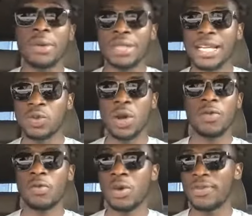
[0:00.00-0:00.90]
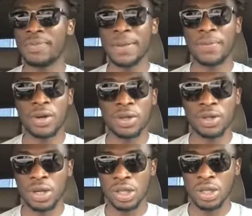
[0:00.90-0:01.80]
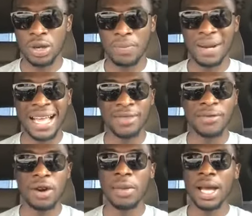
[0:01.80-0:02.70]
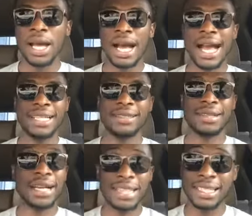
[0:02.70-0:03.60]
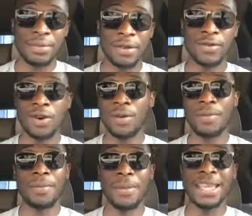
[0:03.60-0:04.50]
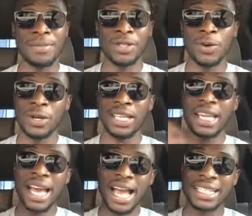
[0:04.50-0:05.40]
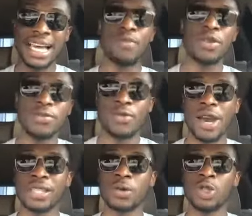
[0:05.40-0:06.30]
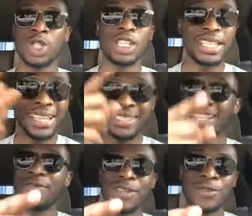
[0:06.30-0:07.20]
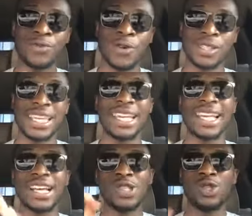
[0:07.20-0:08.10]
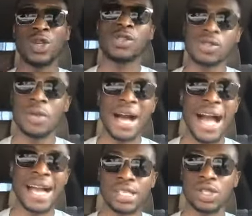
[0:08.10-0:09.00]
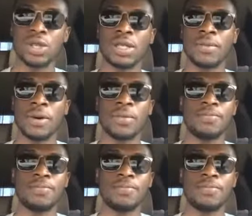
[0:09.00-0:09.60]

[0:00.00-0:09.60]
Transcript: it as well with people on your platform. And as I said before, my name is Oli and I'm with Rise Coaching. There is nothing for sale, just some actionable